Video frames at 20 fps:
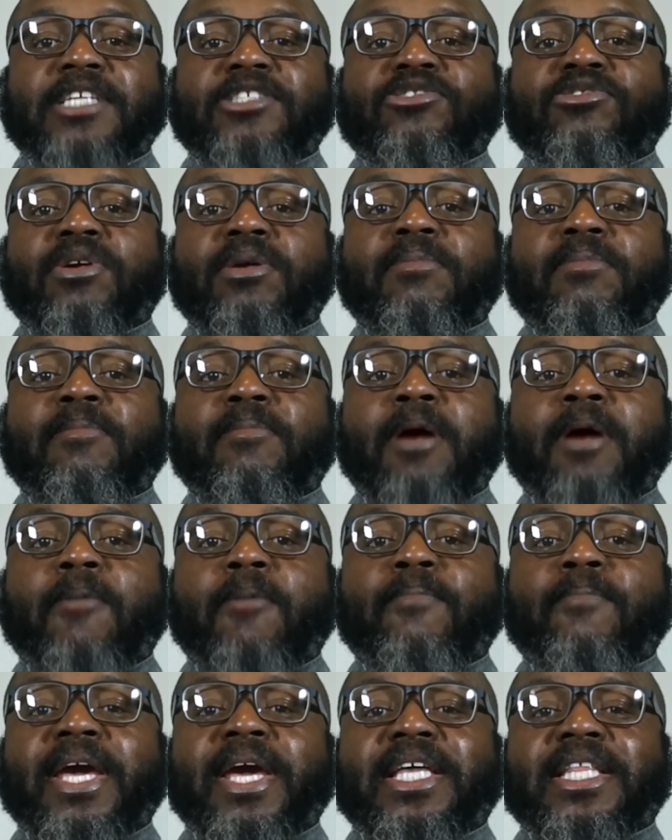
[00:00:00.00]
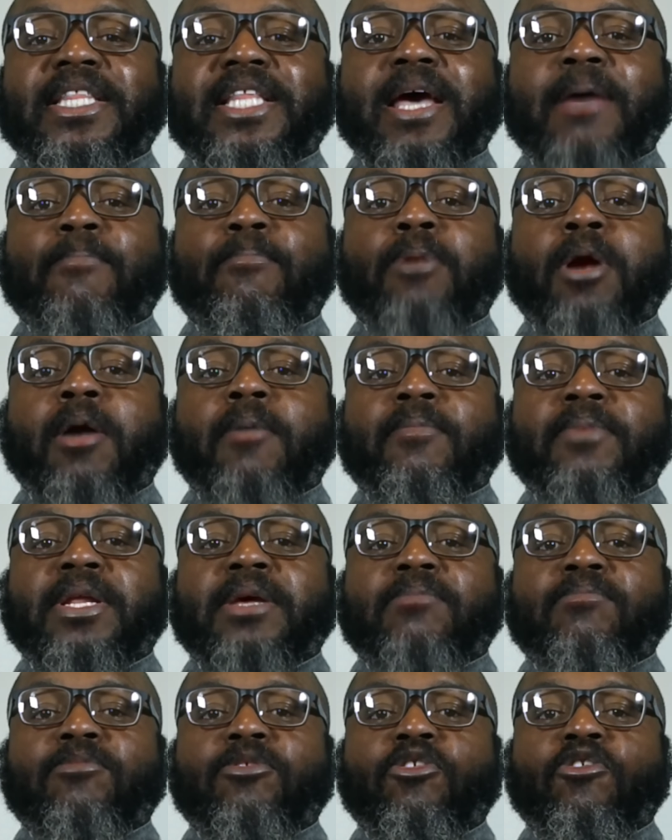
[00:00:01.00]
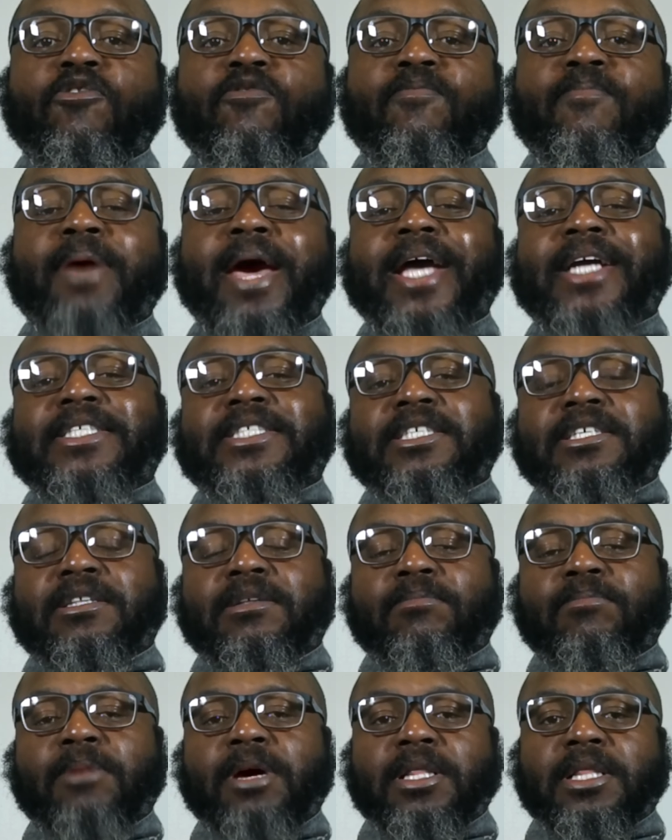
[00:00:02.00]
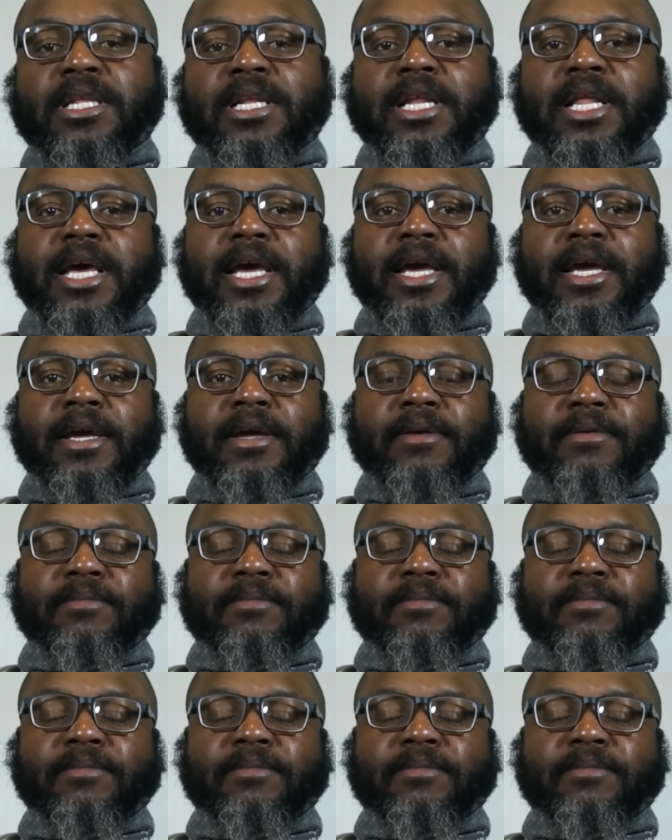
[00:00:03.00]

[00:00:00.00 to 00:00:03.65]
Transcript: dream about making that permanent move back to the motherland.